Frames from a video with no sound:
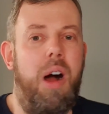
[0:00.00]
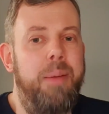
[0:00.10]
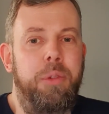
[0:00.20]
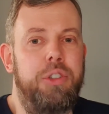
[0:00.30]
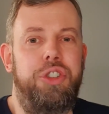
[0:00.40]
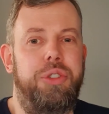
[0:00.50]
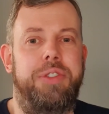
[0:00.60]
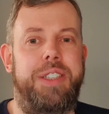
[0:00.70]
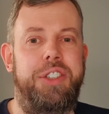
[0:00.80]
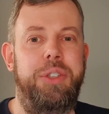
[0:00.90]
I'm not sure
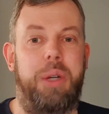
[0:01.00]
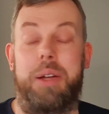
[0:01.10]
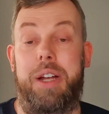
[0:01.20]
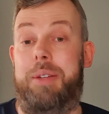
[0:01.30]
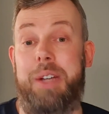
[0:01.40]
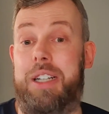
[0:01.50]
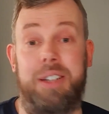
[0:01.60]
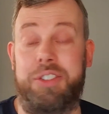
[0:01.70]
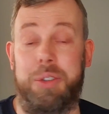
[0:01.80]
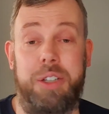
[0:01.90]
if they do.
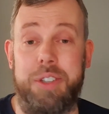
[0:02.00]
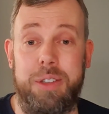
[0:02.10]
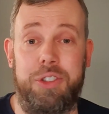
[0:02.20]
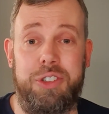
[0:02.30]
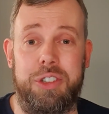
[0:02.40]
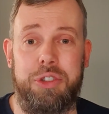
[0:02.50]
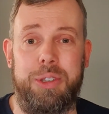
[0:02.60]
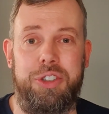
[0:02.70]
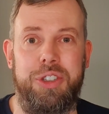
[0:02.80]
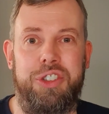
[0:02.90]
I don't know the answer to this
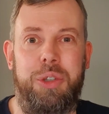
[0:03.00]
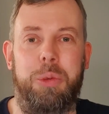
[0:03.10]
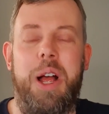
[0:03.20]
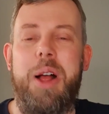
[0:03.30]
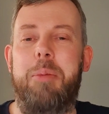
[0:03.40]
question at all,